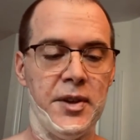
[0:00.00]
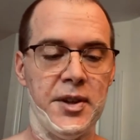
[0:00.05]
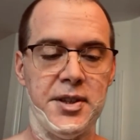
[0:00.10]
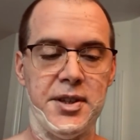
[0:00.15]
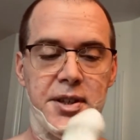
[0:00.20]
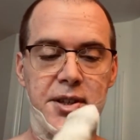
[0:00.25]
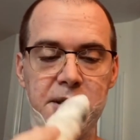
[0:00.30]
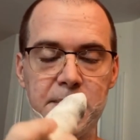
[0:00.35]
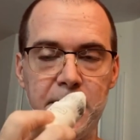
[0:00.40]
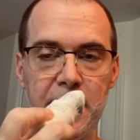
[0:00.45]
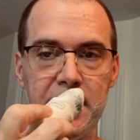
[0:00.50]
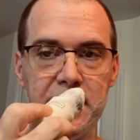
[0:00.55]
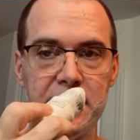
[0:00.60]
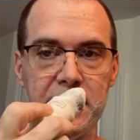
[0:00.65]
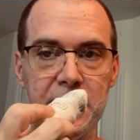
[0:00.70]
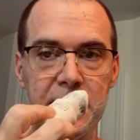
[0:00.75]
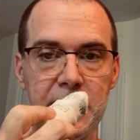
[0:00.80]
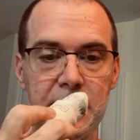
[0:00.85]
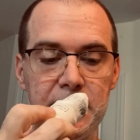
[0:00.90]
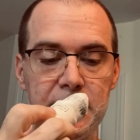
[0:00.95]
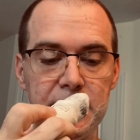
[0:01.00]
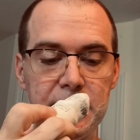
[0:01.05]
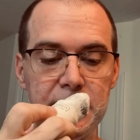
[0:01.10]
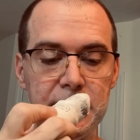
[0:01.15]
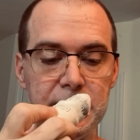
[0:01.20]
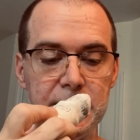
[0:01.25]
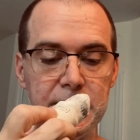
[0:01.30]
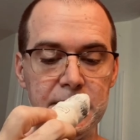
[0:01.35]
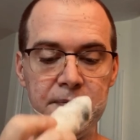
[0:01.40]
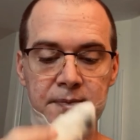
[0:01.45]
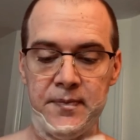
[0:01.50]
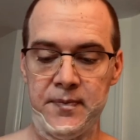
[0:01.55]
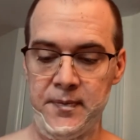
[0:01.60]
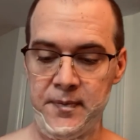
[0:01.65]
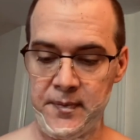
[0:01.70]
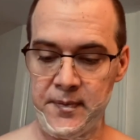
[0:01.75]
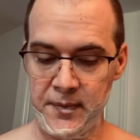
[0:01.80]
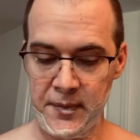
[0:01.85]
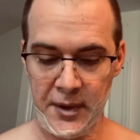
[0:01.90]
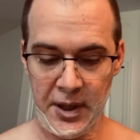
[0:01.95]
Still smells good.
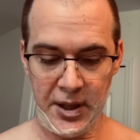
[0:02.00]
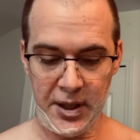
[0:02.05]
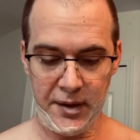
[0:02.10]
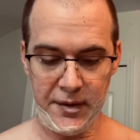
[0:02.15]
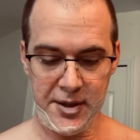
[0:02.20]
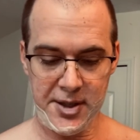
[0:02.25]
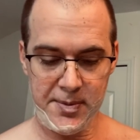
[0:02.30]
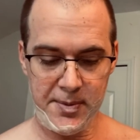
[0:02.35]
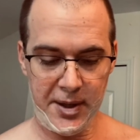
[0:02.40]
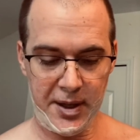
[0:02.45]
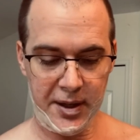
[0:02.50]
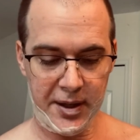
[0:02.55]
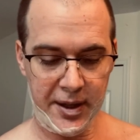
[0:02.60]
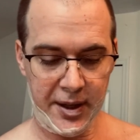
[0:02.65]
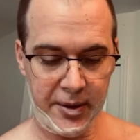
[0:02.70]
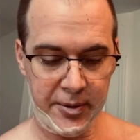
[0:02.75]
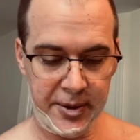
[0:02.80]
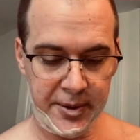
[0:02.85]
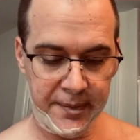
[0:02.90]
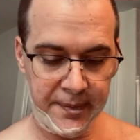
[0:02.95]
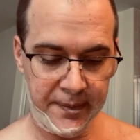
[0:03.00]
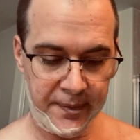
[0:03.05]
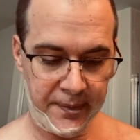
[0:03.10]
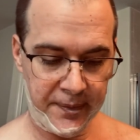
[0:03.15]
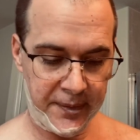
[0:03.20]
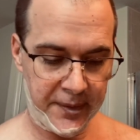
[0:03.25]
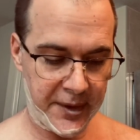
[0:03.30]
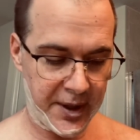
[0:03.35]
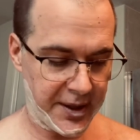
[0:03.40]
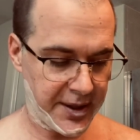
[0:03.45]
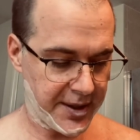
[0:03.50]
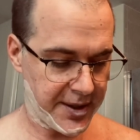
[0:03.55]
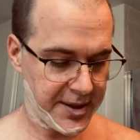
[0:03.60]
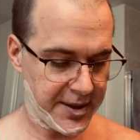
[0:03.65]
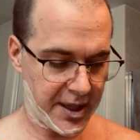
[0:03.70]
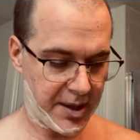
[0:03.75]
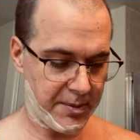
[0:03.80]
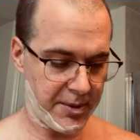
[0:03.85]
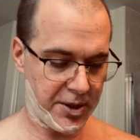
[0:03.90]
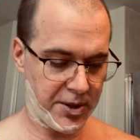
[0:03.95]
I love the smell of that one. I think this is
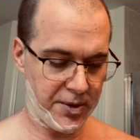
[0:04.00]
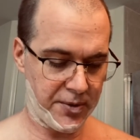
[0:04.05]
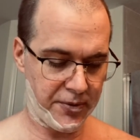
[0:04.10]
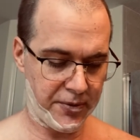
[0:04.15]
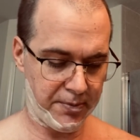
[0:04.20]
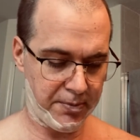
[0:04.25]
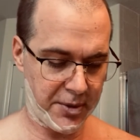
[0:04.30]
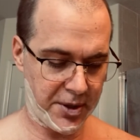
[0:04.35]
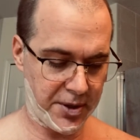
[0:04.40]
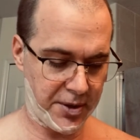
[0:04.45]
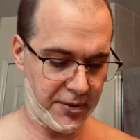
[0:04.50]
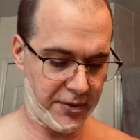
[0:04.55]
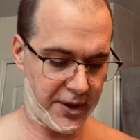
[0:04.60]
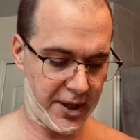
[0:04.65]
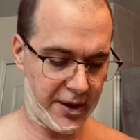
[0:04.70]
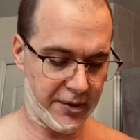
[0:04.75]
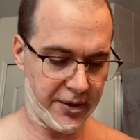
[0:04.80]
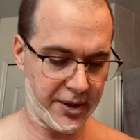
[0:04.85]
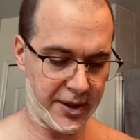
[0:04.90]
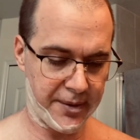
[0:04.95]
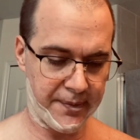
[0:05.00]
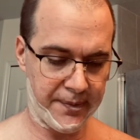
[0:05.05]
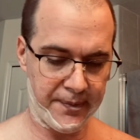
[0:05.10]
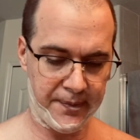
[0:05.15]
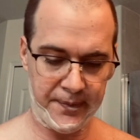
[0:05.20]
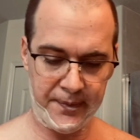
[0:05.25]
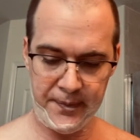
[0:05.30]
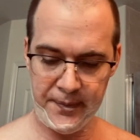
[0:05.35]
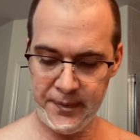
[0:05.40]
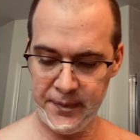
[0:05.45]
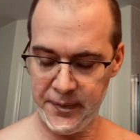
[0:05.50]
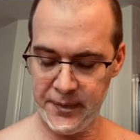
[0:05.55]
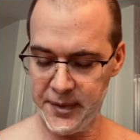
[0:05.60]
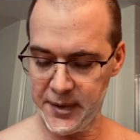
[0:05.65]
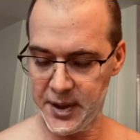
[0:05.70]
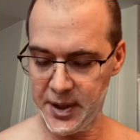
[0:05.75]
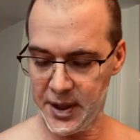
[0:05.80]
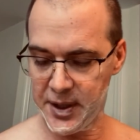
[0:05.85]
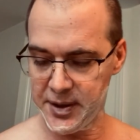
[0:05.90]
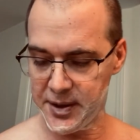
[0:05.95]
kind of my new my new favorite.
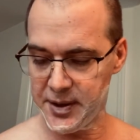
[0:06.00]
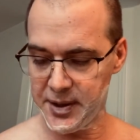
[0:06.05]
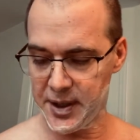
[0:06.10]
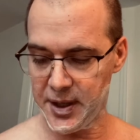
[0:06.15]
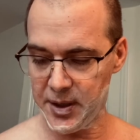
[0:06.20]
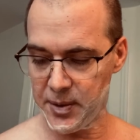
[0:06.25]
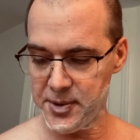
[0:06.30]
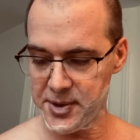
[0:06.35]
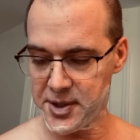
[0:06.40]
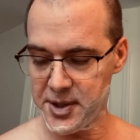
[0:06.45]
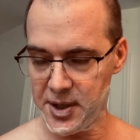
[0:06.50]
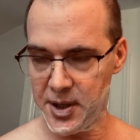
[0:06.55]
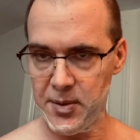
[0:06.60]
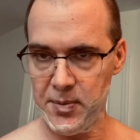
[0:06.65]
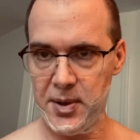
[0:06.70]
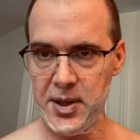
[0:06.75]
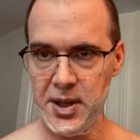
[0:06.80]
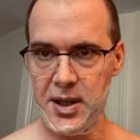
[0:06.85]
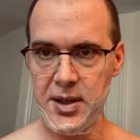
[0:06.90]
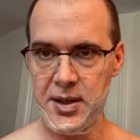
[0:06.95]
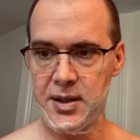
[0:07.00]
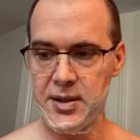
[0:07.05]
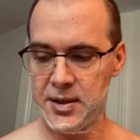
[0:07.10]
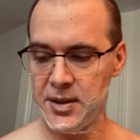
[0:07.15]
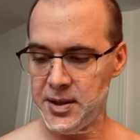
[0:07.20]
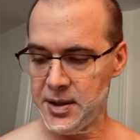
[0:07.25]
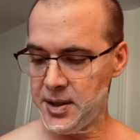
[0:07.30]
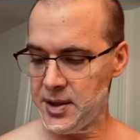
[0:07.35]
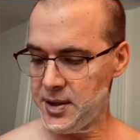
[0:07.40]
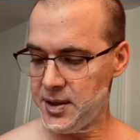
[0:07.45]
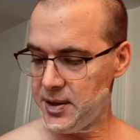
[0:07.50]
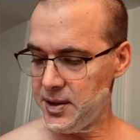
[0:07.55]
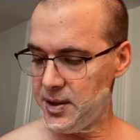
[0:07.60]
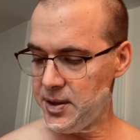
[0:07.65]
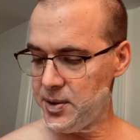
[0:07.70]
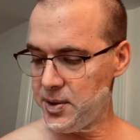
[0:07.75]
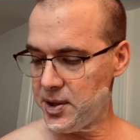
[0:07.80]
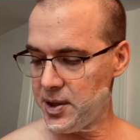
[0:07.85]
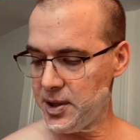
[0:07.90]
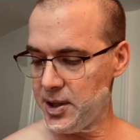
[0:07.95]
Thought it was gonna be the
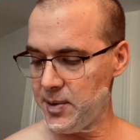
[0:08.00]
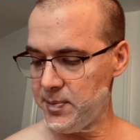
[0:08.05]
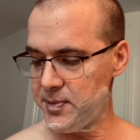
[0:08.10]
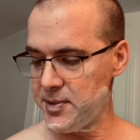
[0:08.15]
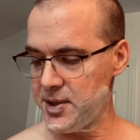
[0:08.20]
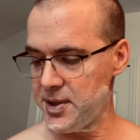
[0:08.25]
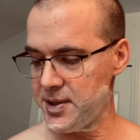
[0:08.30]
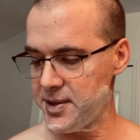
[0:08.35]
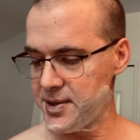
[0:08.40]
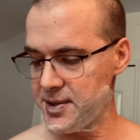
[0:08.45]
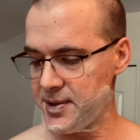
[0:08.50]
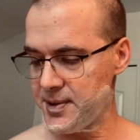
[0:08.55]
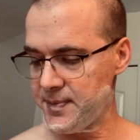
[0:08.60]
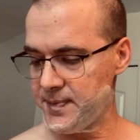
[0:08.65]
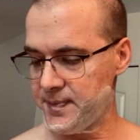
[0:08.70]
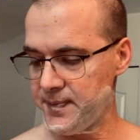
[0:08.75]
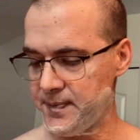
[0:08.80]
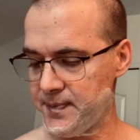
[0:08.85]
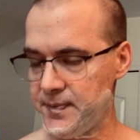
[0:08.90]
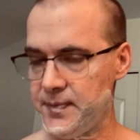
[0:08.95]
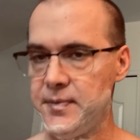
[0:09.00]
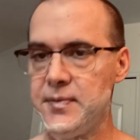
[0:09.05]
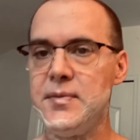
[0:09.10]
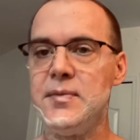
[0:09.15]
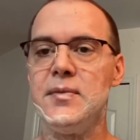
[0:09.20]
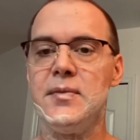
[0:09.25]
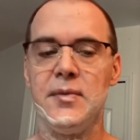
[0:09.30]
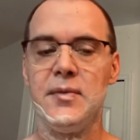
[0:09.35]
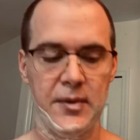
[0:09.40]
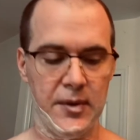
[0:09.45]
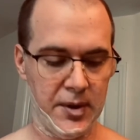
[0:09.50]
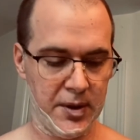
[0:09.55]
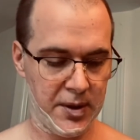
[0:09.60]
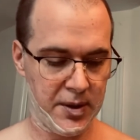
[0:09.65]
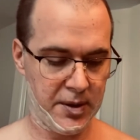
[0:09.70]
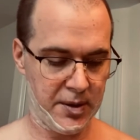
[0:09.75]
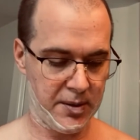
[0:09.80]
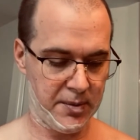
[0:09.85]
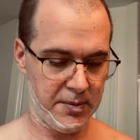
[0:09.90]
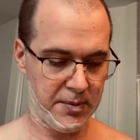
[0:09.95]
eucalyptus,
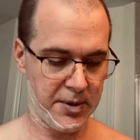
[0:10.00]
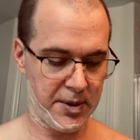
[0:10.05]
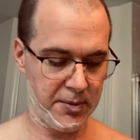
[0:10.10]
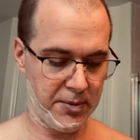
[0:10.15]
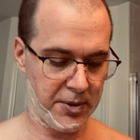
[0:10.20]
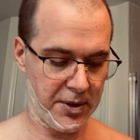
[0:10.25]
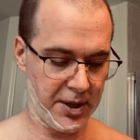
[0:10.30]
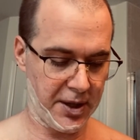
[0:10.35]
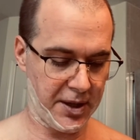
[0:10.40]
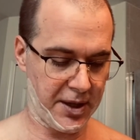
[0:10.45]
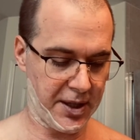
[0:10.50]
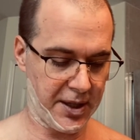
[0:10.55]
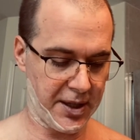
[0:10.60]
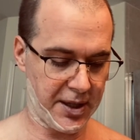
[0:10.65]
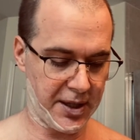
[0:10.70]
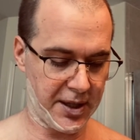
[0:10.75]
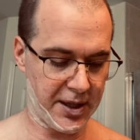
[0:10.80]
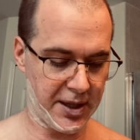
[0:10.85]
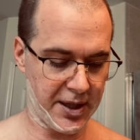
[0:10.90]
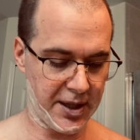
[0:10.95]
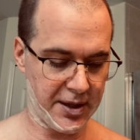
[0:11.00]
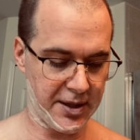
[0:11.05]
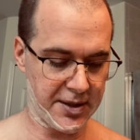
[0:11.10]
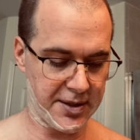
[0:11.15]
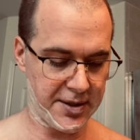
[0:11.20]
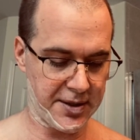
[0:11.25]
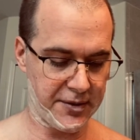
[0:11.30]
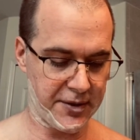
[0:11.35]
but I'm really thinking I like this